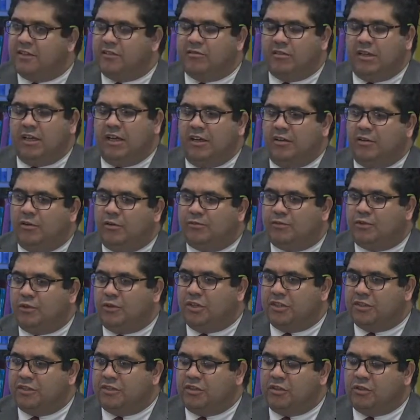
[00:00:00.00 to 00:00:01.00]
of
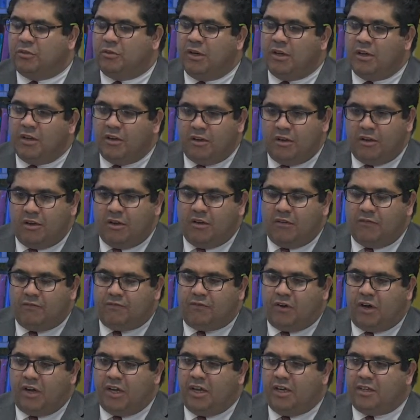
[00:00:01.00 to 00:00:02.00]
course.
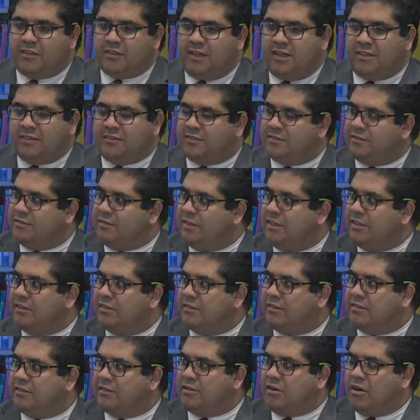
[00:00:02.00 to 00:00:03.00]
Fires, as it
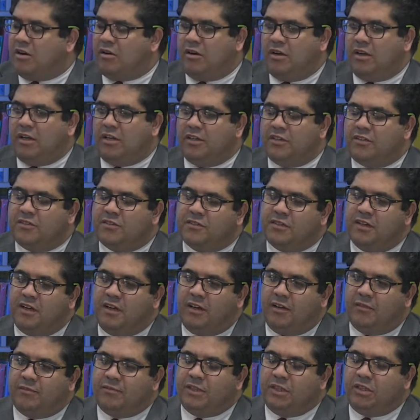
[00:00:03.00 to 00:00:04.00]

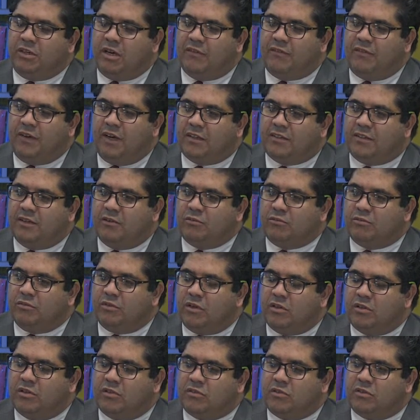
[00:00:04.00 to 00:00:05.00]
affect the
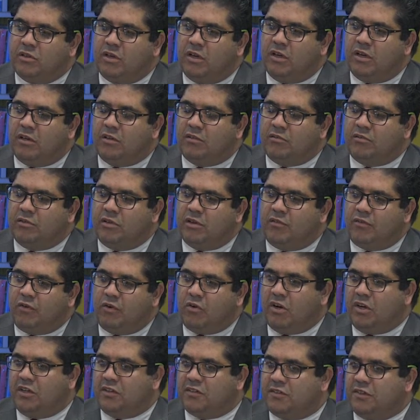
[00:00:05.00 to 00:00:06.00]

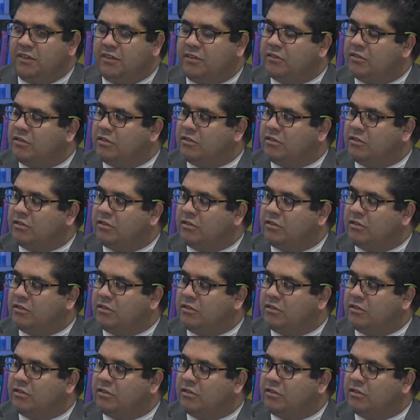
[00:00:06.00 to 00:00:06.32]
forest, it